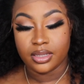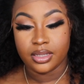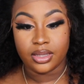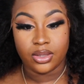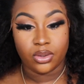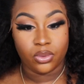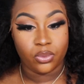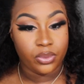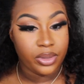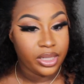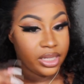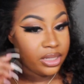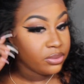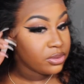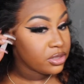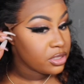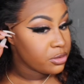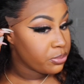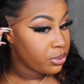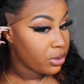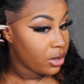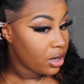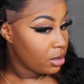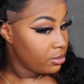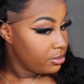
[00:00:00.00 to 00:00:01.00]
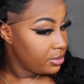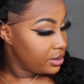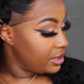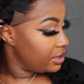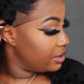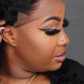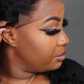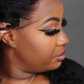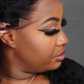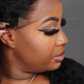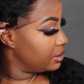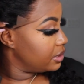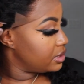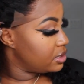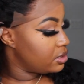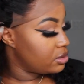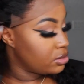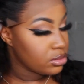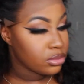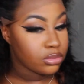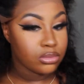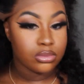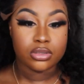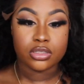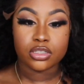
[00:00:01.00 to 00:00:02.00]
the wig was probably a bit
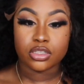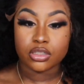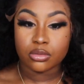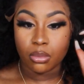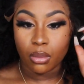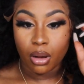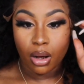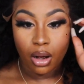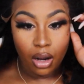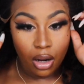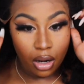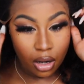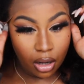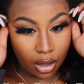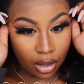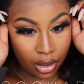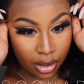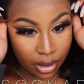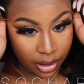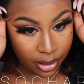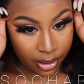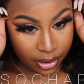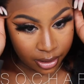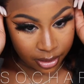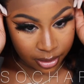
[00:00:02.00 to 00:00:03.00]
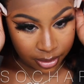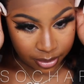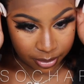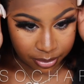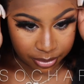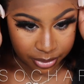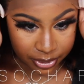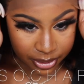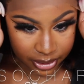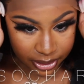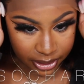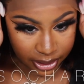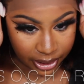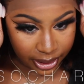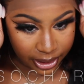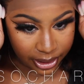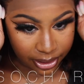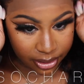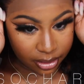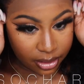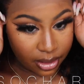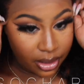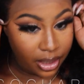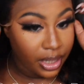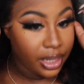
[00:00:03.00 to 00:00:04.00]
too small but the
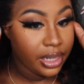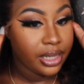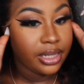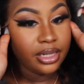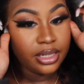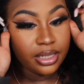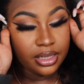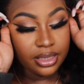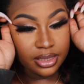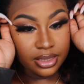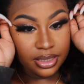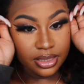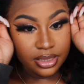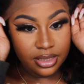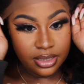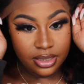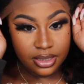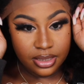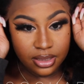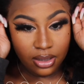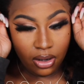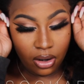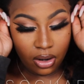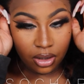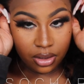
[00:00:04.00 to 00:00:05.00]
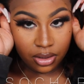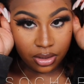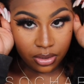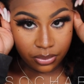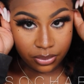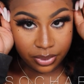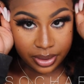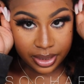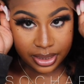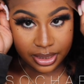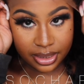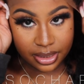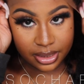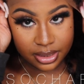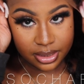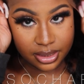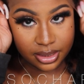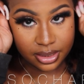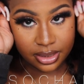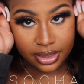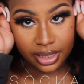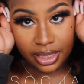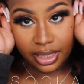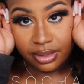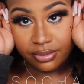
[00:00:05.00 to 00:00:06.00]
hairline on the wig
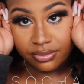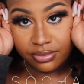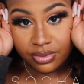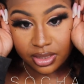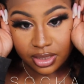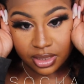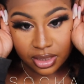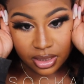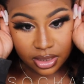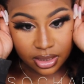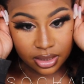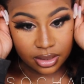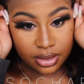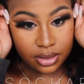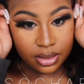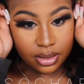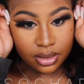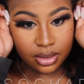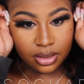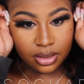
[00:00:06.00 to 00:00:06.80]
saves it.